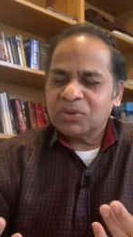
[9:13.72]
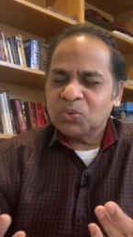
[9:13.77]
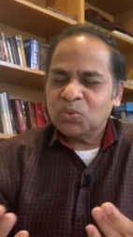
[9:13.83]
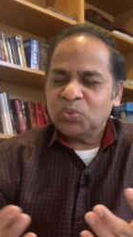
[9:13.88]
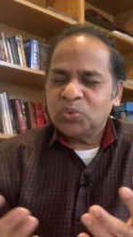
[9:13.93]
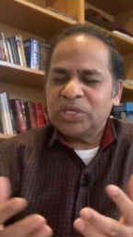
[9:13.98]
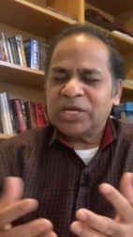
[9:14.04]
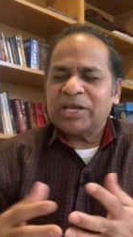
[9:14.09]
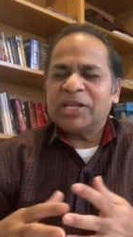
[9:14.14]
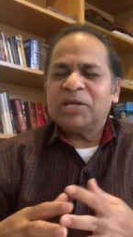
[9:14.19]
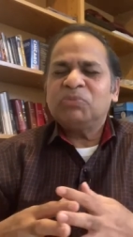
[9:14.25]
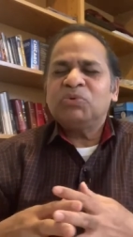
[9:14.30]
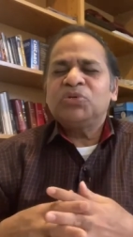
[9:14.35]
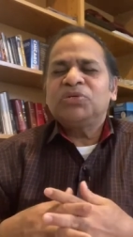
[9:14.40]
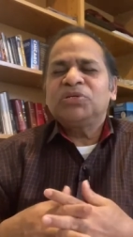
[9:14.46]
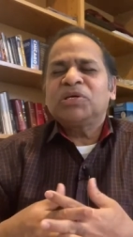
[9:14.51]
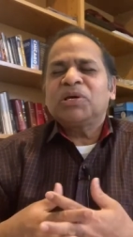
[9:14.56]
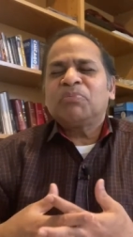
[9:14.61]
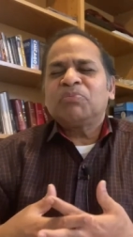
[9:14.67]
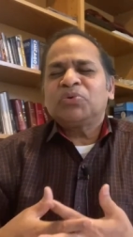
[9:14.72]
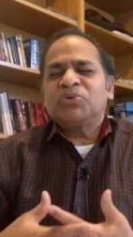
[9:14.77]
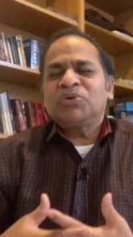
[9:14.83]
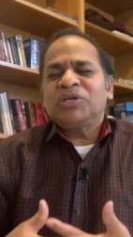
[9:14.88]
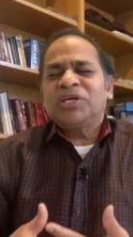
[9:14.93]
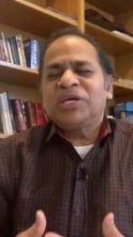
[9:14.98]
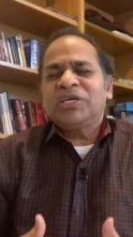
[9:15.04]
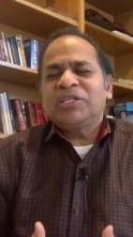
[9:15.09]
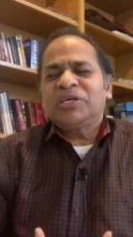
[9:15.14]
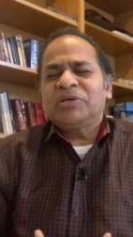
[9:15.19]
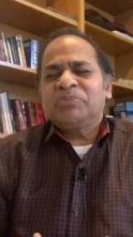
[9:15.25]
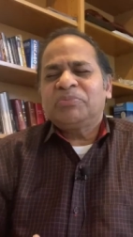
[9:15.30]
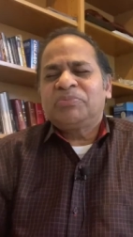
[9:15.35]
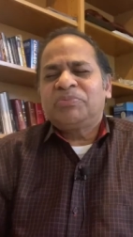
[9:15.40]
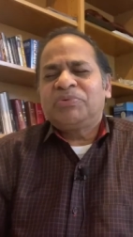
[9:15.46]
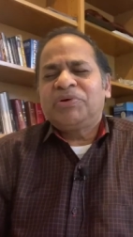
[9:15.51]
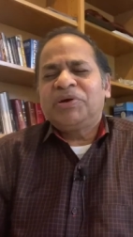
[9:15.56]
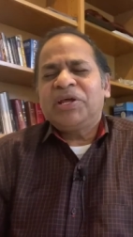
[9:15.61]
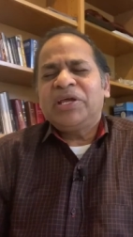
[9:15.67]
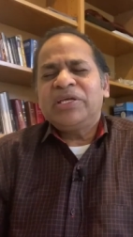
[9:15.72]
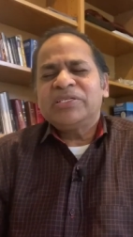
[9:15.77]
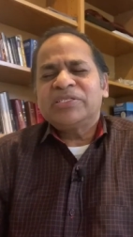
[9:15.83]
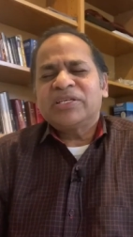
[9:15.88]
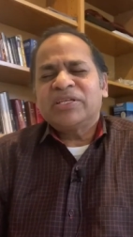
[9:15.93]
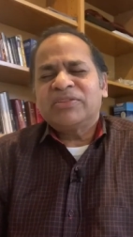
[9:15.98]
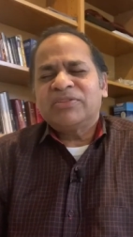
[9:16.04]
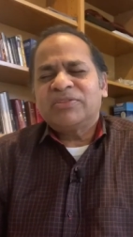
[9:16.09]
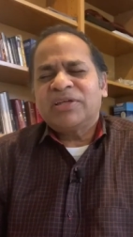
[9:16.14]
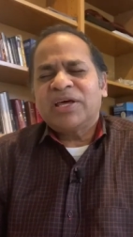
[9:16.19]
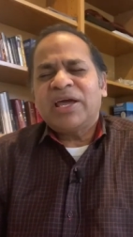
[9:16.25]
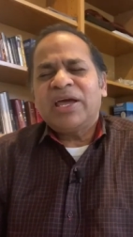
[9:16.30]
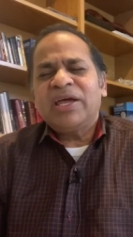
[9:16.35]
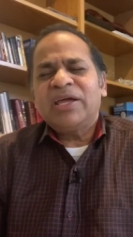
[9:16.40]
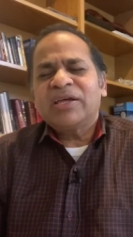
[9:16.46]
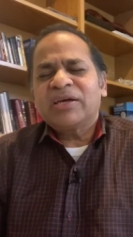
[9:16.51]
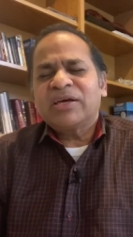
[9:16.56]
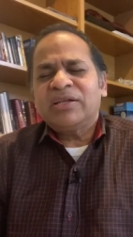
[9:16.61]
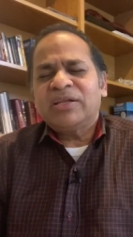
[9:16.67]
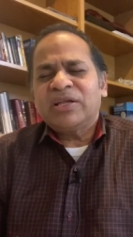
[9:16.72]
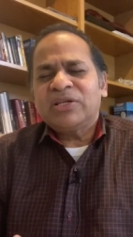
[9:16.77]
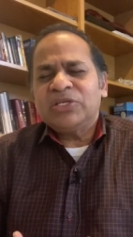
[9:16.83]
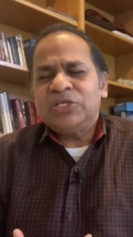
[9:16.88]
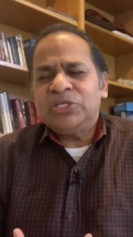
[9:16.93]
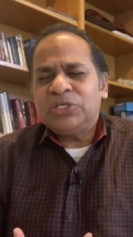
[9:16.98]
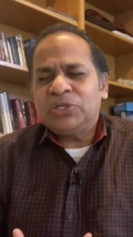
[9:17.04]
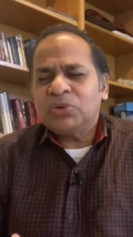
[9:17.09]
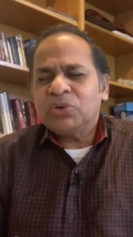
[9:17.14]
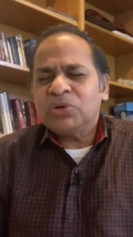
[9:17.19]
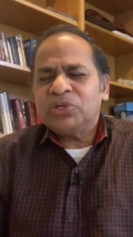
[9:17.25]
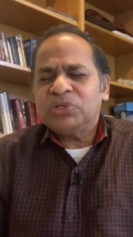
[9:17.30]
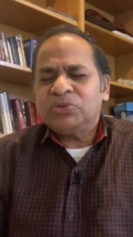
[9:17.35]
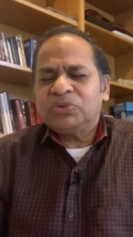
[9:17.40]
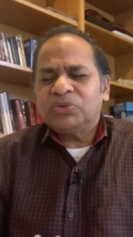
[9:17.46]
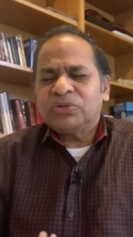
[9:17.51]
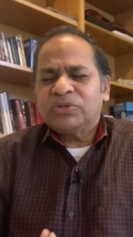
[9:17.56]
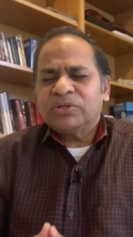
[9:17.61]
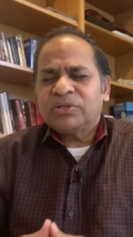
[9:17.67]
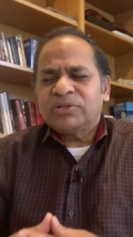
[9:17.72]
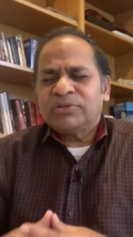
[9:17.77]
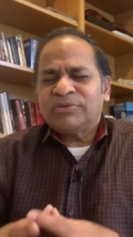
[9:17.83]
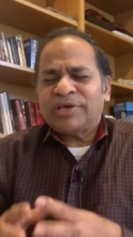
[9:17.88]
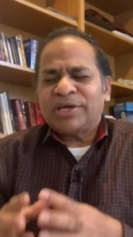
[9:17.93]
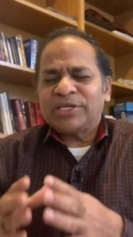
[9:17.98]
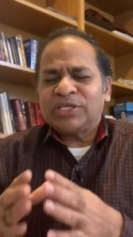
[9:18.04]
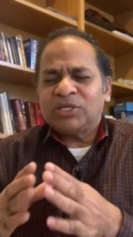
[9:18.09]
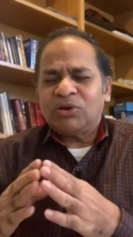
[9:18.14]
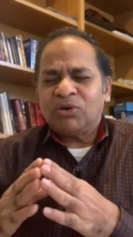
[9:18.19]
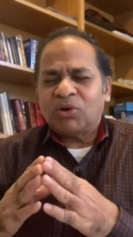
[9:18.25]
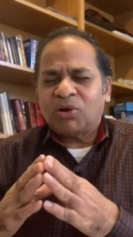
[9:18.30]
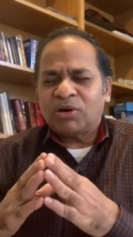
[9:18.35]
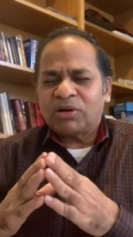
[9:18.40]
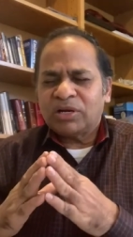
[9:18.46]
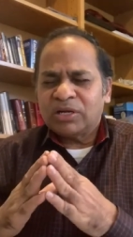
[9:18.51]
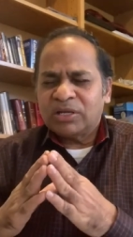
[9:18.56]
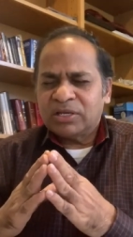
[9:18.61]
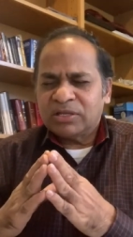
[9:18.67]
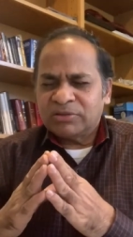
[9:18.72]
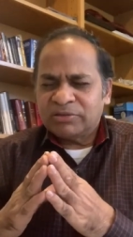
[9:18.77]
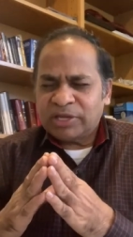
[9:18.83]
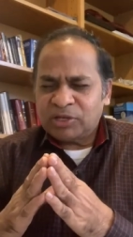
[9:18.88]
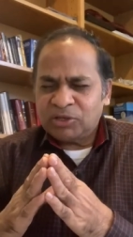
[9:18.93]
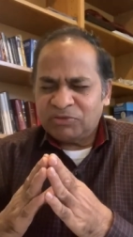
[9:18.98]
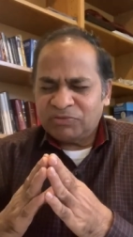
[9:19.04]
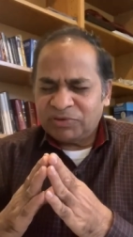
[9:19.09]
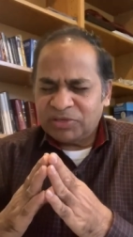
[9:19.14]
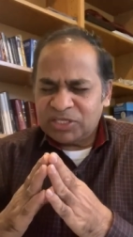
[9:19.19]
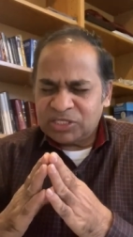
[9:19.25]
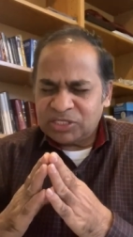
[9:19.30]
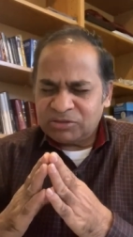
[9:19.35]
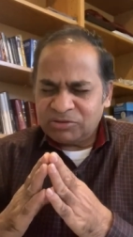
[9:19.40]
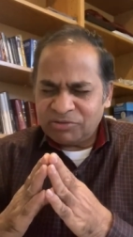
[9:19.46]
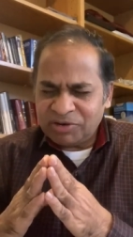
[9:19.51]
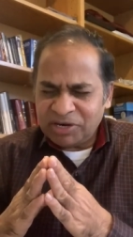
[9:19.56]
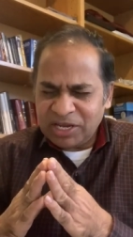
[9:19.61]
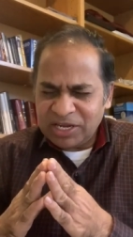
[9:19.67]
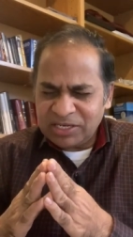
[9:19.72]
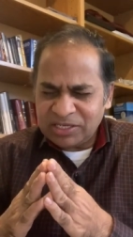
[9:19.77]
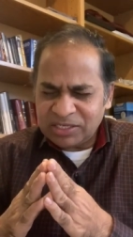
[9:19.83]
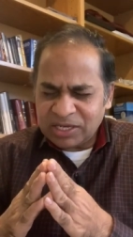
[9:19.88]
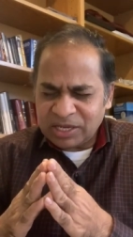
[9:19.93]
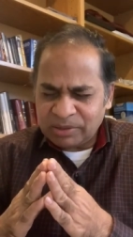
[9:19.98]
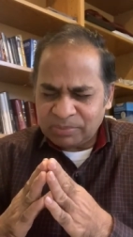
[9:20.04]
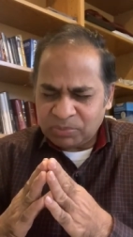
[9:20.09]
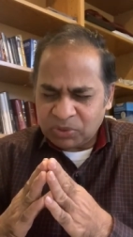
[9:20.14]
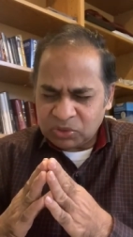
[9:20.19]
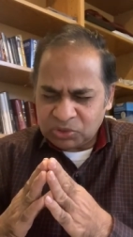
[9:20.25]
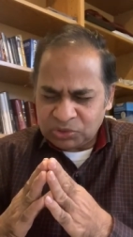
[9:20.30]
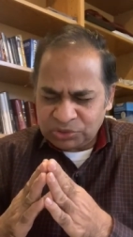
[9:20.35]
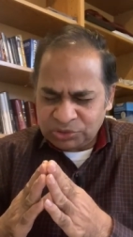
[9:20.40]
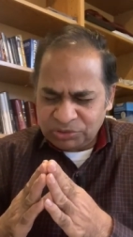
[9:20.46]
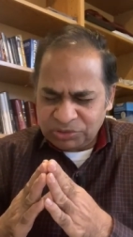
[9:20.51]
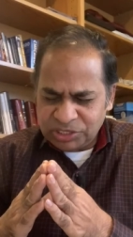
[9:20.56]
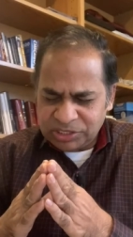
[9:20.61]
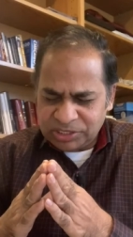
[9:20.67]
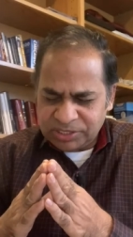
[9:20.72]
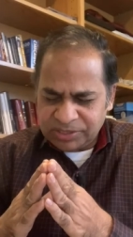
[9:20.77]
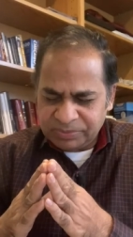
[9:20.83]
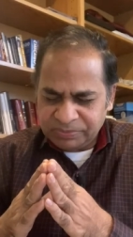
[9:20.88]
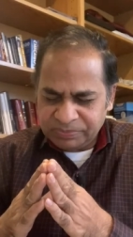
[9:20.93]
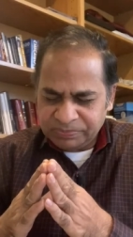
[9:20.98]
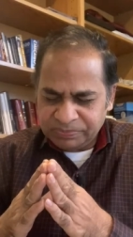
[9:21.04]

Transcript: We are able to come together, praise and thank and adore you. Thank you, Lord. Thank you for this great opportunity.